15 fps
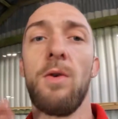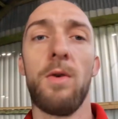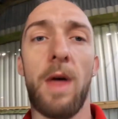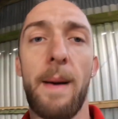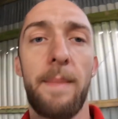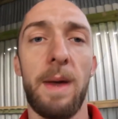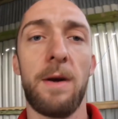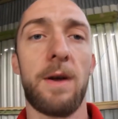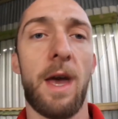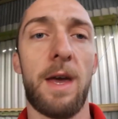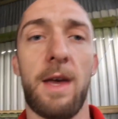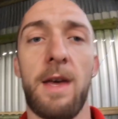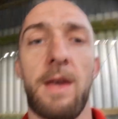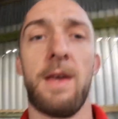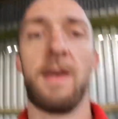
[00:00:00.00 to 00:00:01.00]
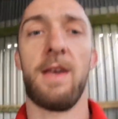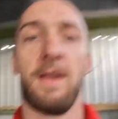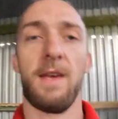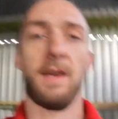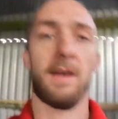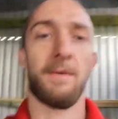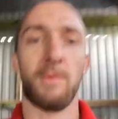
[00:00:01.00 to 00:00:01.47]
that bit. Okay,
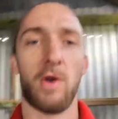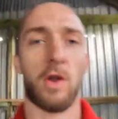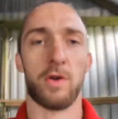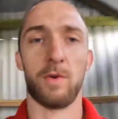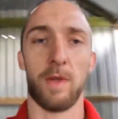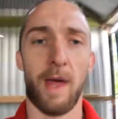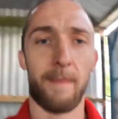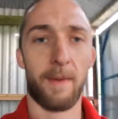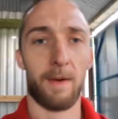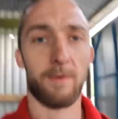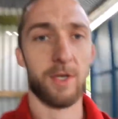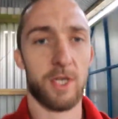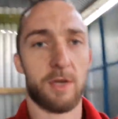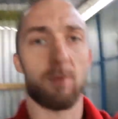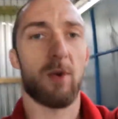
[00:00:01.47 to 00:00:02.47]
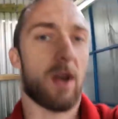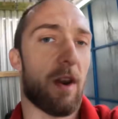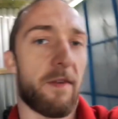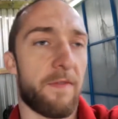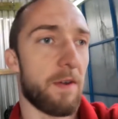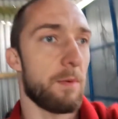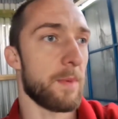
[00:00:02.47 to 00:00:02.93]
we're not doing that bit. We're going to
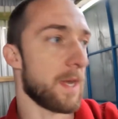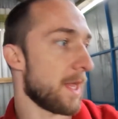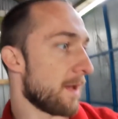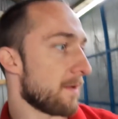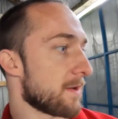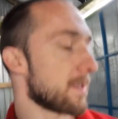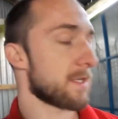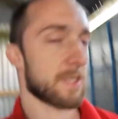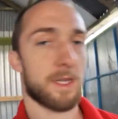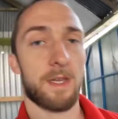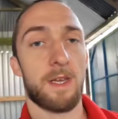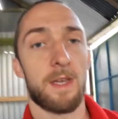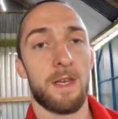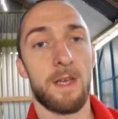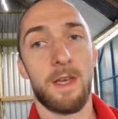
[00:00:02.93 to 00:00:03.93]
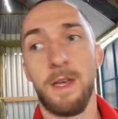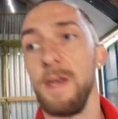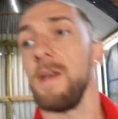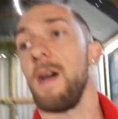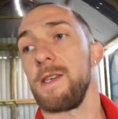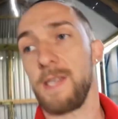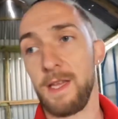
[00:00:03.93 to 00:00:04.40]
film in here because
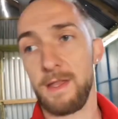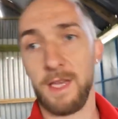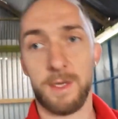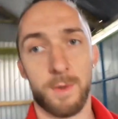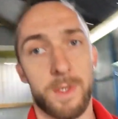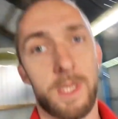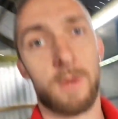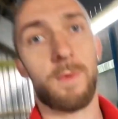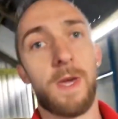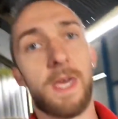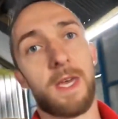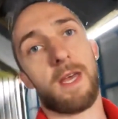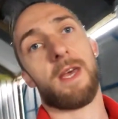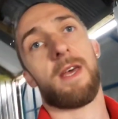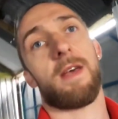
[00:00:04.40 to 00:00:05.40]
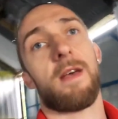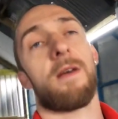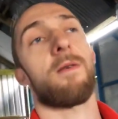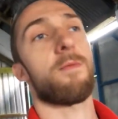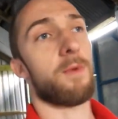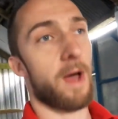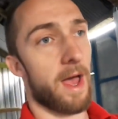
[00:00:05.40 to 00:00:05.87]
I said this was the week
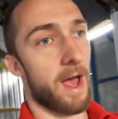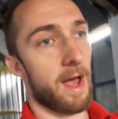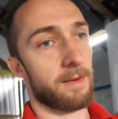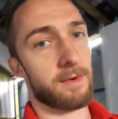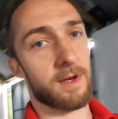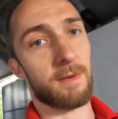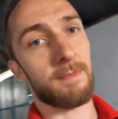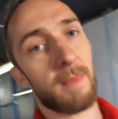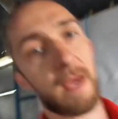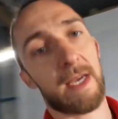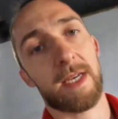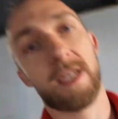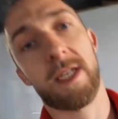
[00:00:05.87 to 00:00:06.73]
where I'm going to make a